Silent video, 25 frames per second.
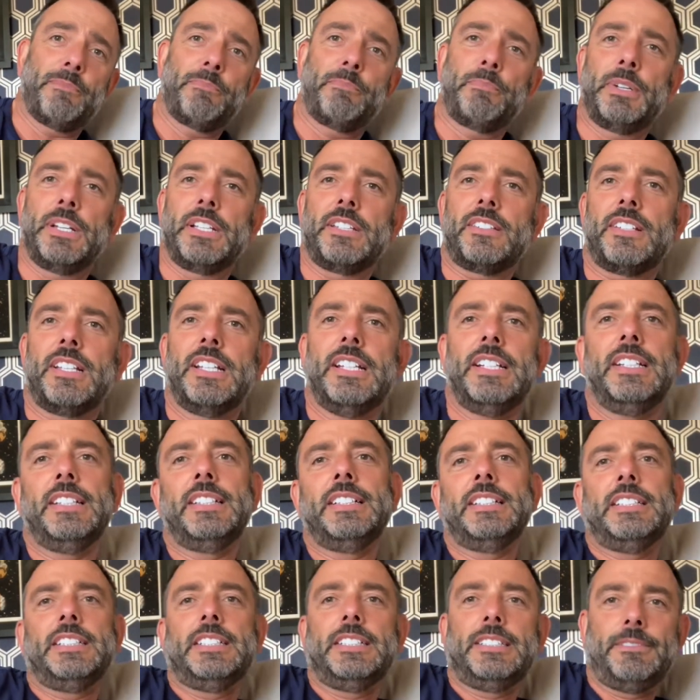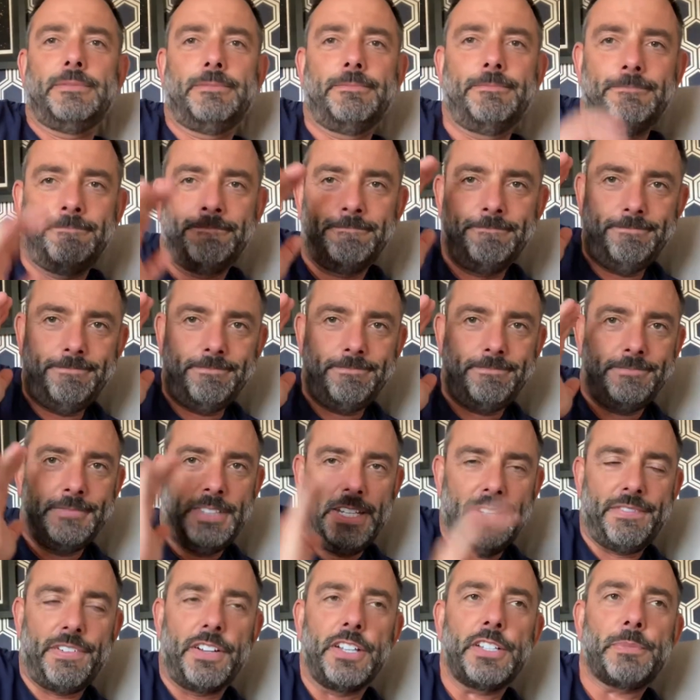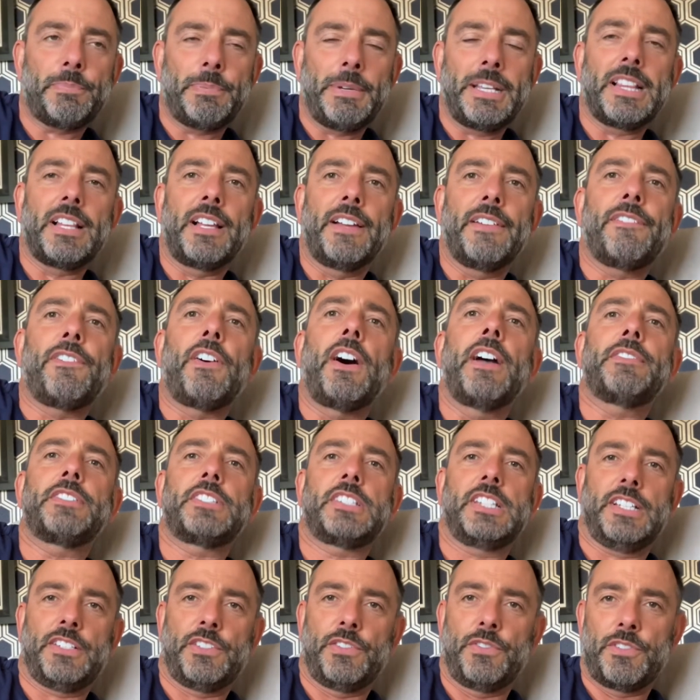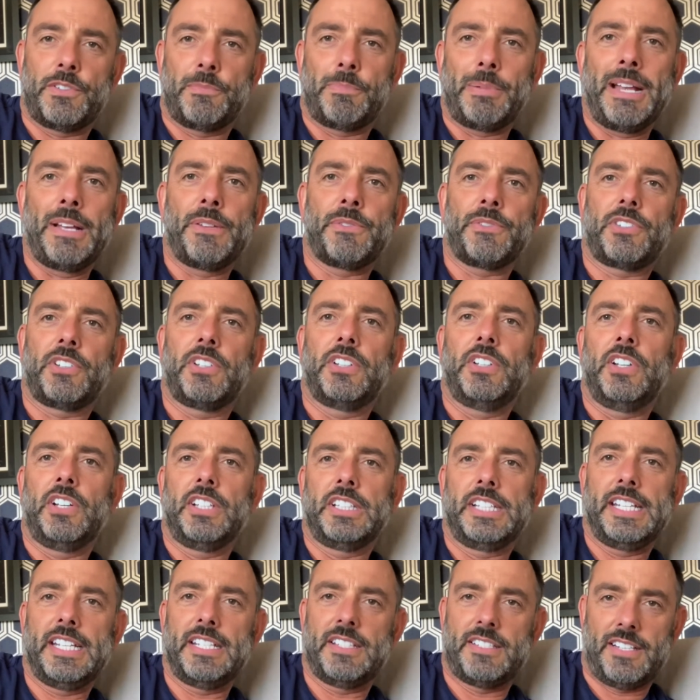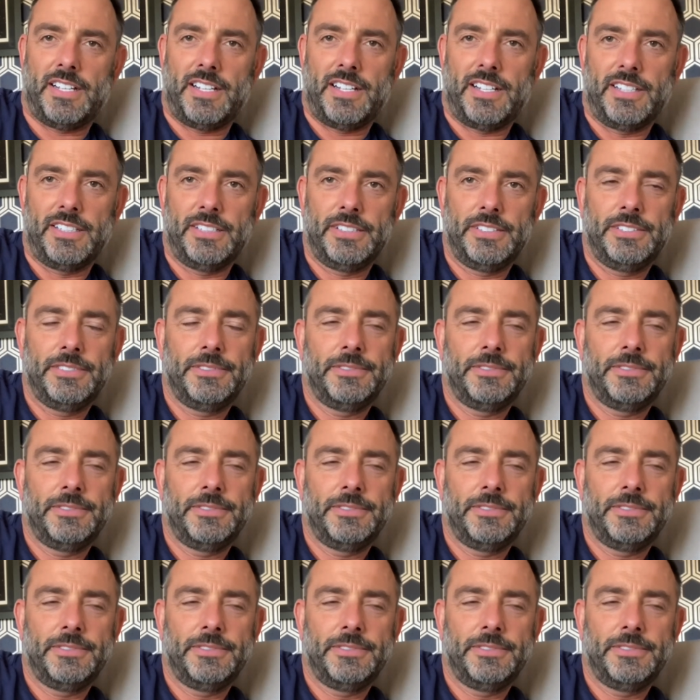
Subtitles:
But if I spend like £500 or £600 on a guitar,